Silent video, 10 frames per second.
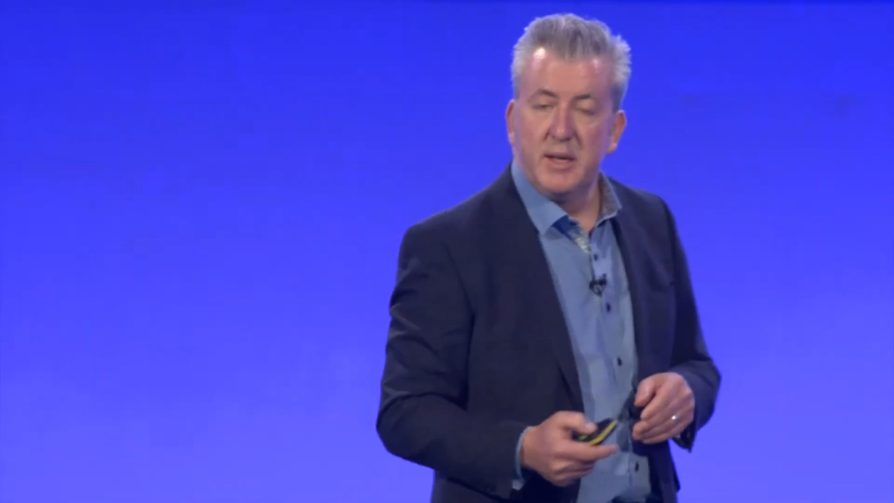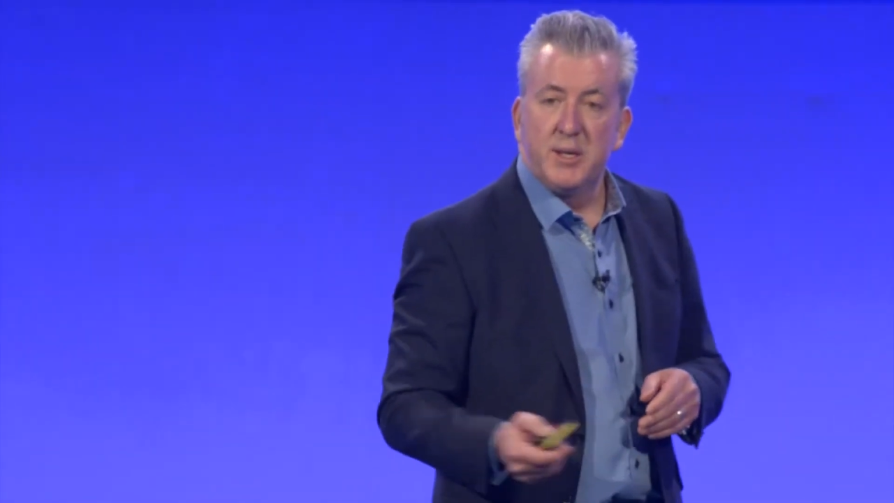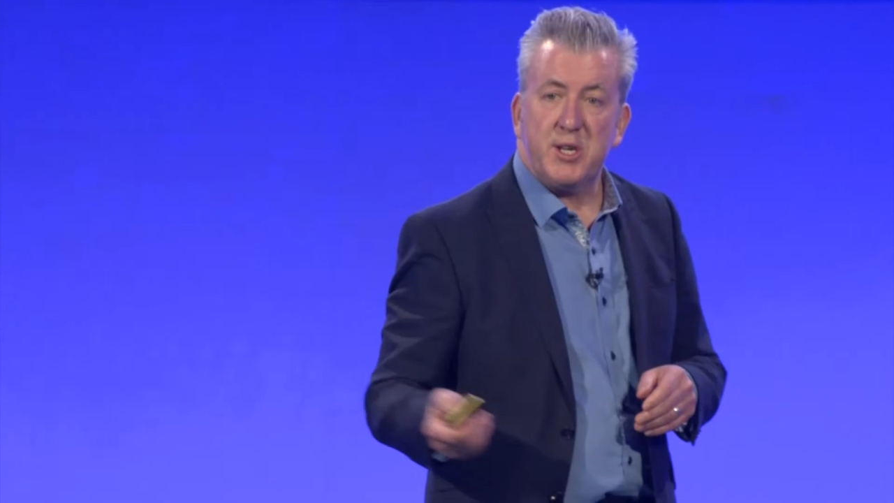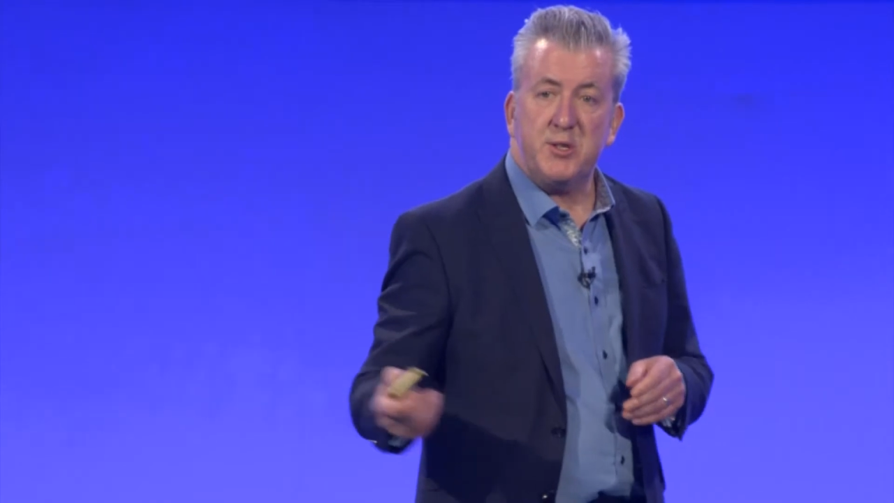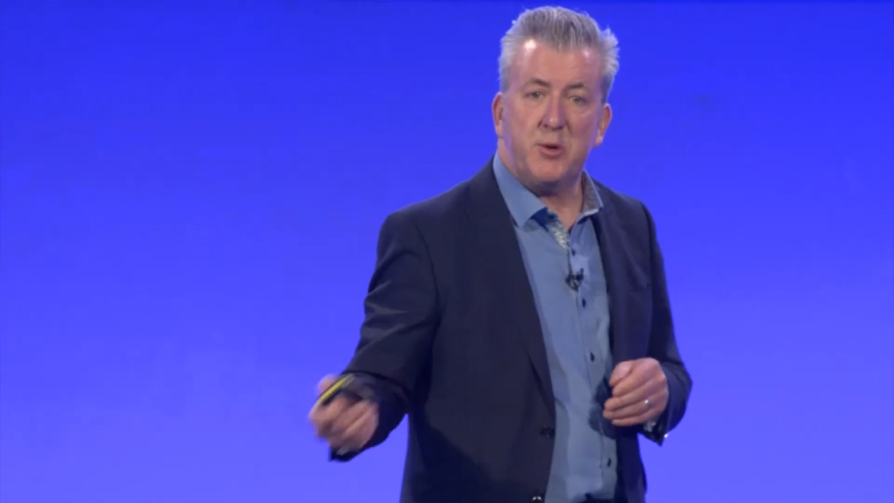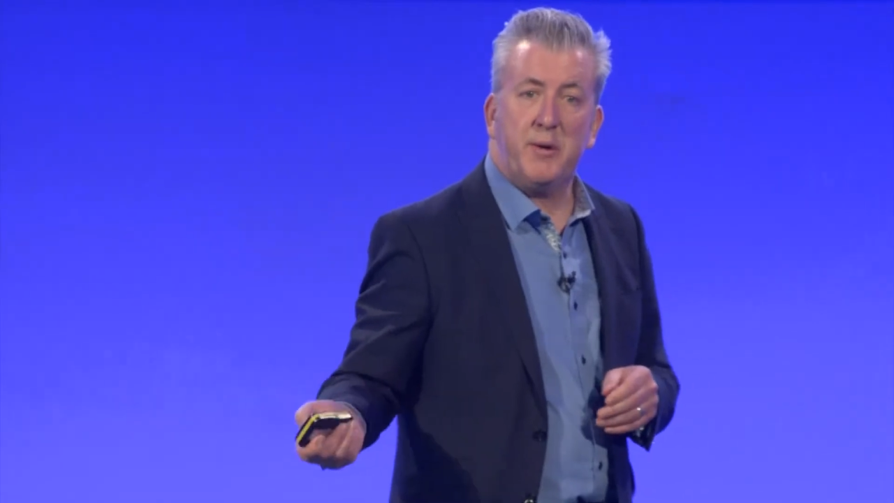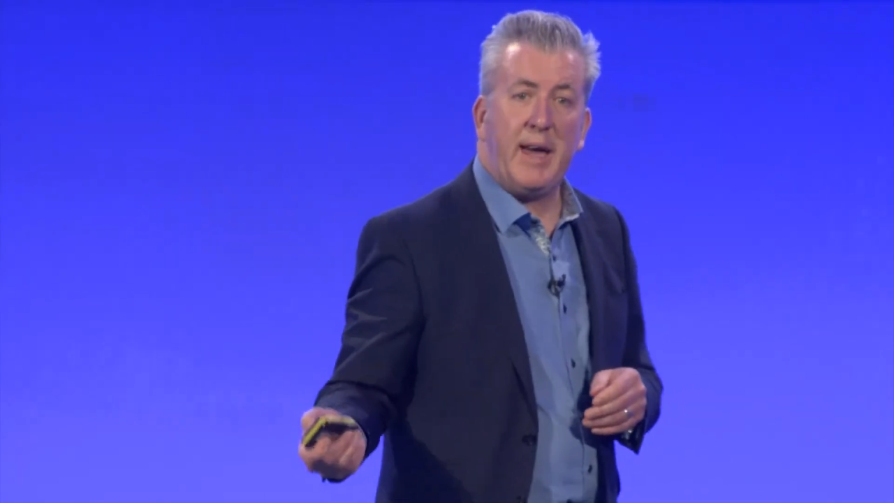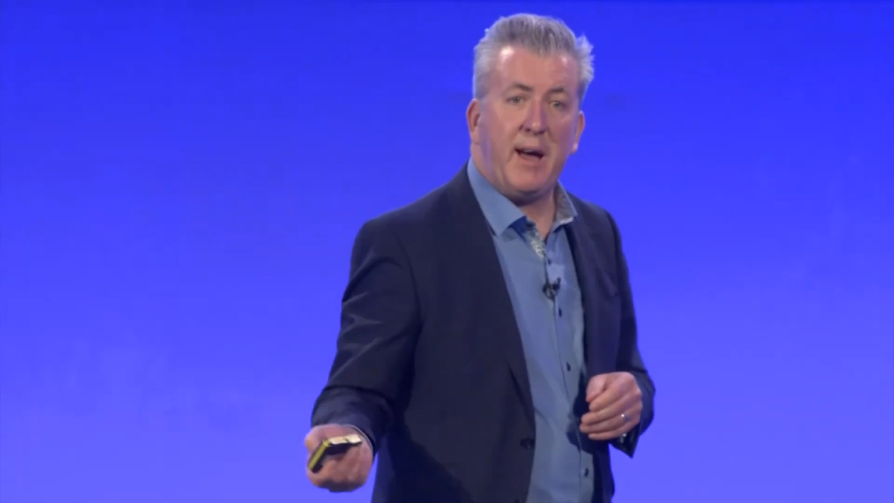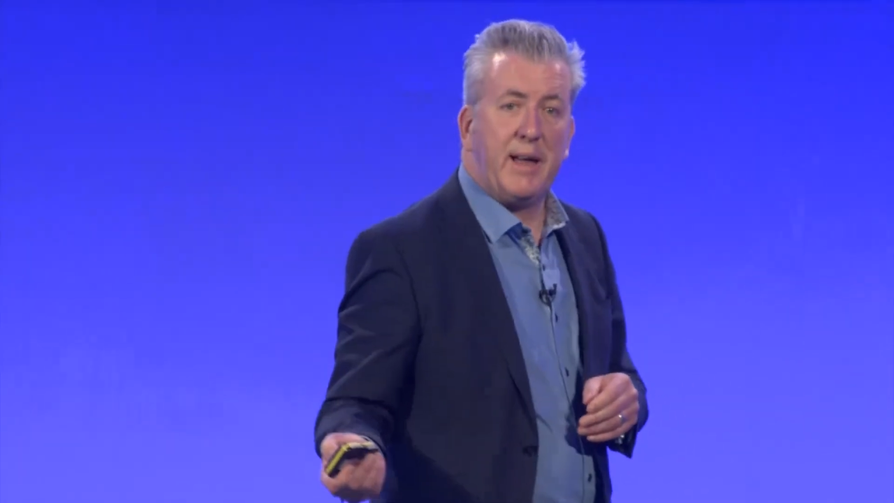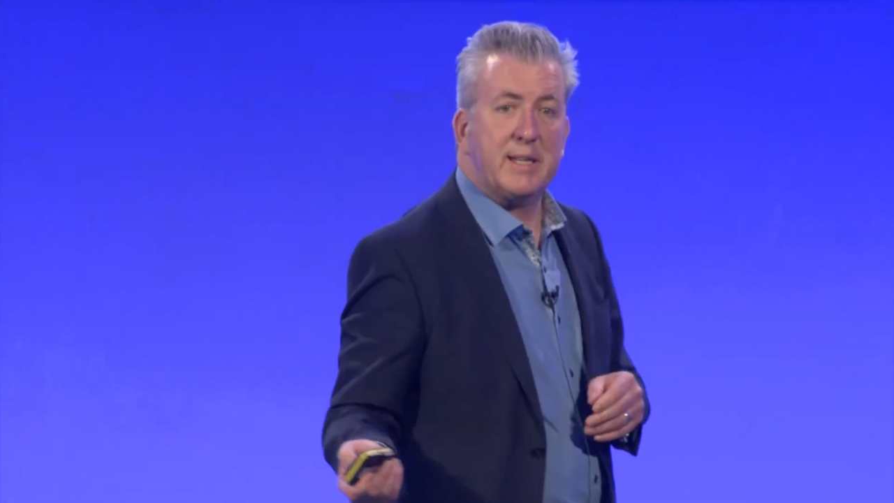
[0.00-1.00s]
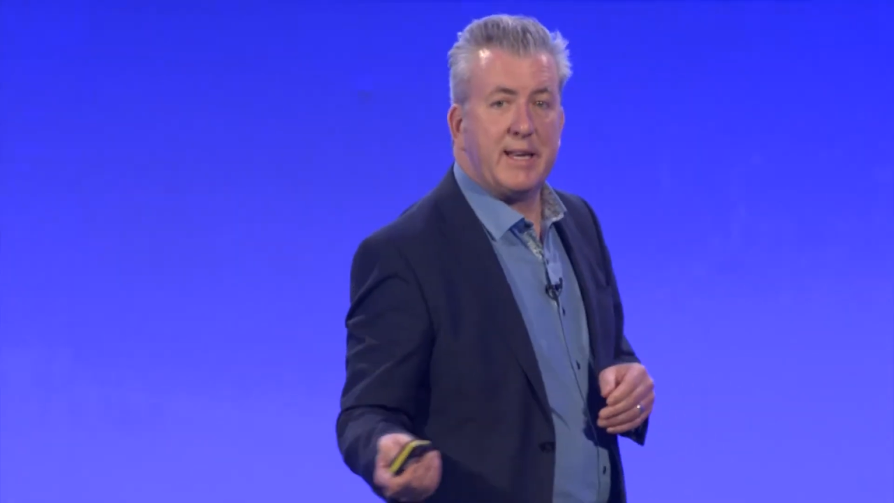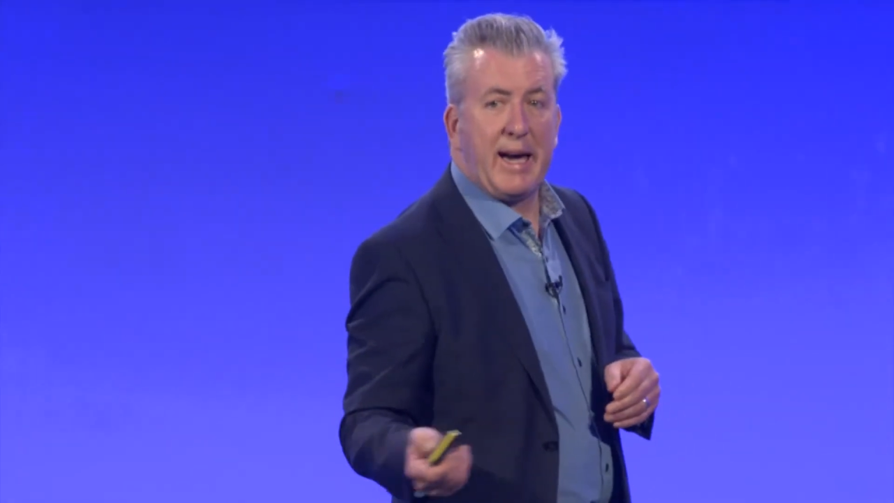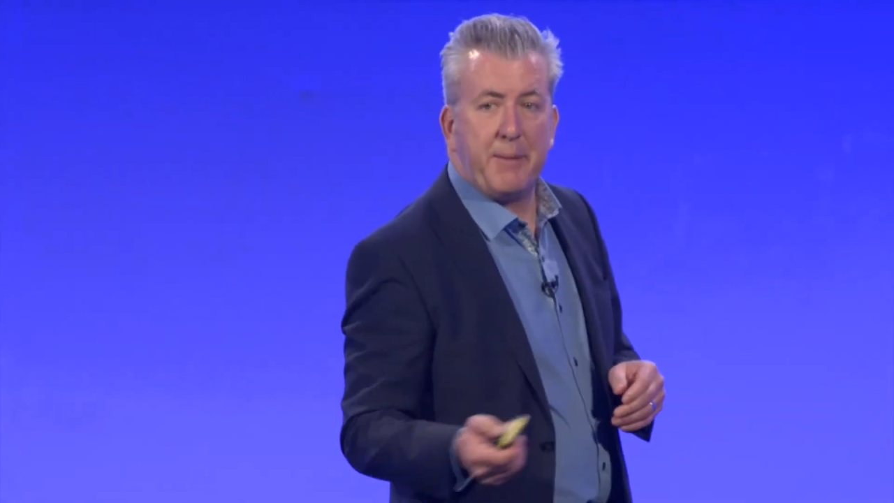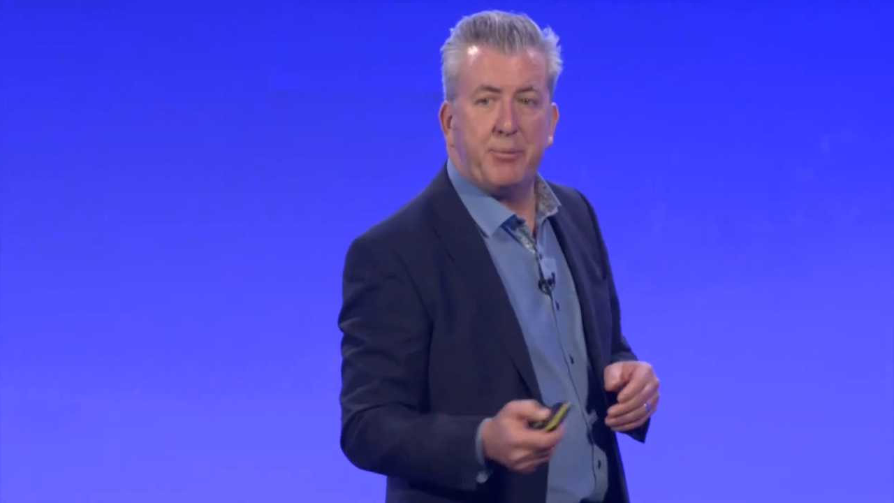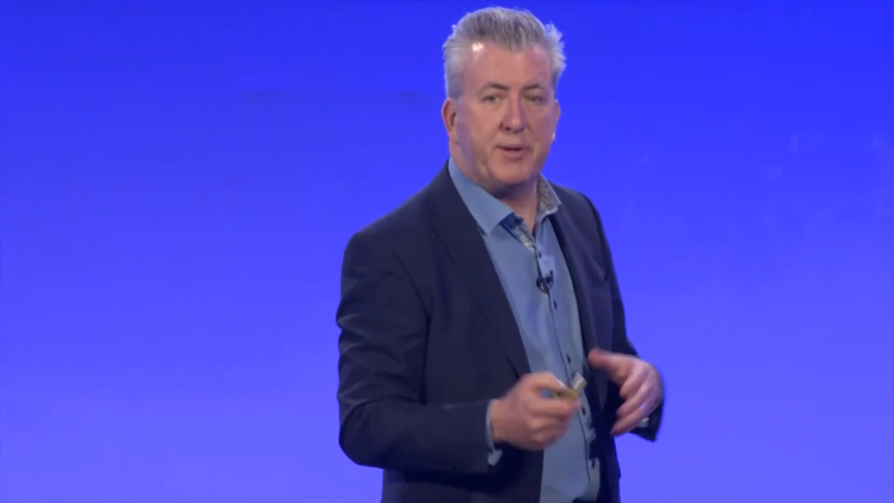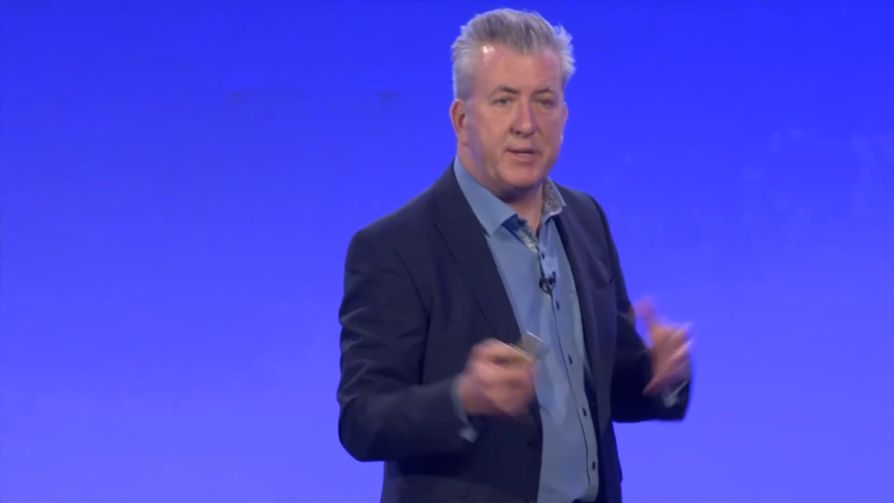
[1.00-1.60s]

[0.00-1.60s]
So to allow that to happen,